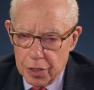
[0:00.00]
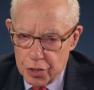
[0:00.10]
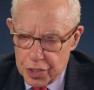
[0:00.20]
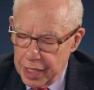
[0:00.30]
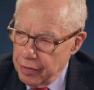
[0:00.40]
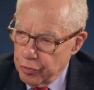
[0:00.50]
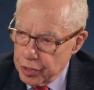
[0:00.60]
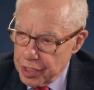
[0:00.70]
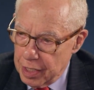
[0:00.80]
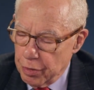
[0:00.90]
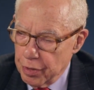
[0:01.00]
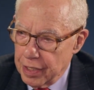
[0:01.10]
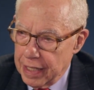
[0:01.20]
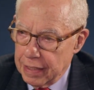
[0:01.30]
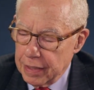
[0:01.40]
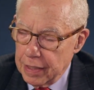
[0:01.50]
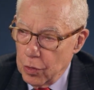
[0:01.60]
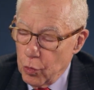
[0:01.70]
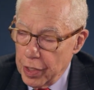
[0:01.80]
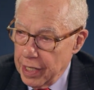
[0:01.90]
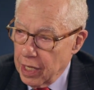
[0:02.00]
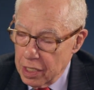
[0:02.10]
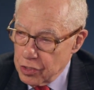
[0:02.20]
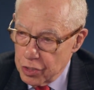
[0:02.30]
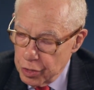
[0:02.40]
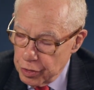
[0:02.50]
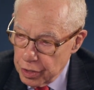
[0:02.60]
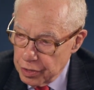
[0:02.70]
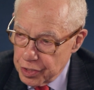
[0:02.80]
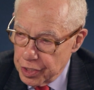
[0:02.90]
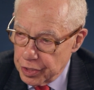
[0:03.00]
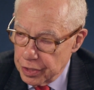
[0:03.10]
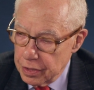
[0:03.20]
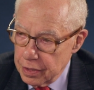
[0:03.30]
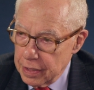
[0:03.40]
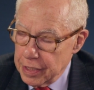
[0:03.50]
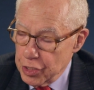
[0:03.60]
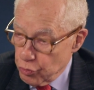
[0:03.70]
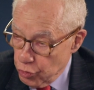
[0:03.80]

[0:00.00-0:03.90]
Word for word: understand, for example, that when a constitutional decision is